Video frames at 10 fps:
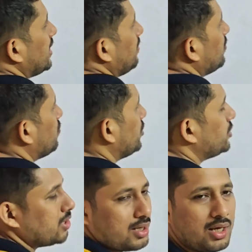same
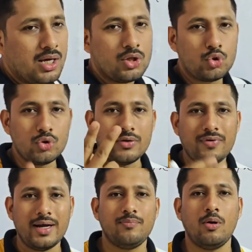question, two
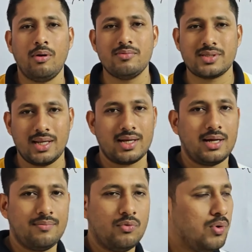different problems can
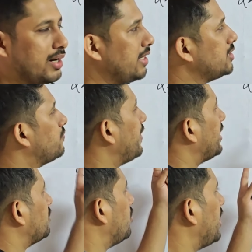come. One is
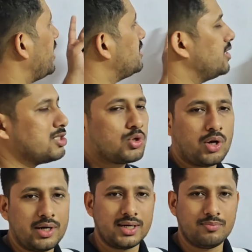factorize this
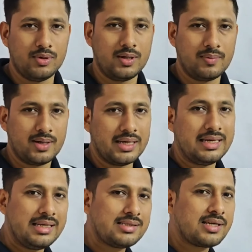quadratic polynomial.
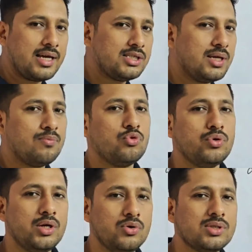In this case, we have to
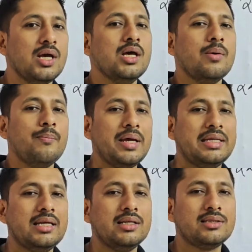use
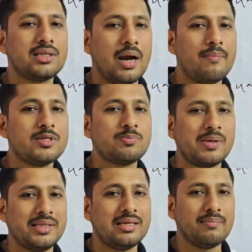middle term
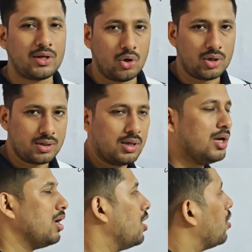splitting method.
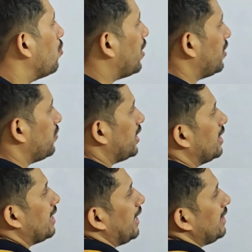One way.
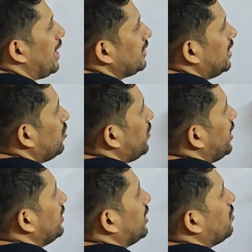And the other
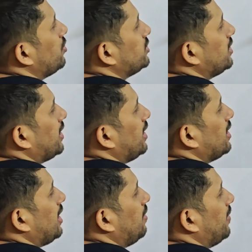way, the question
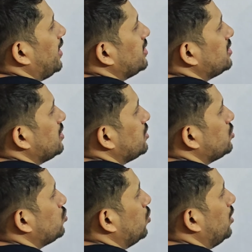can come as
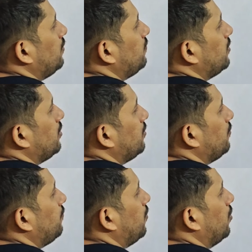
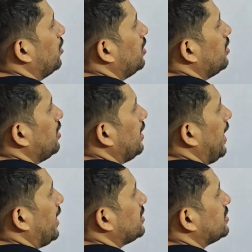solve for
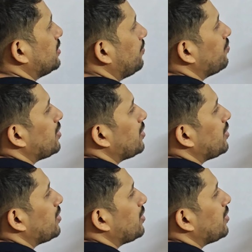x.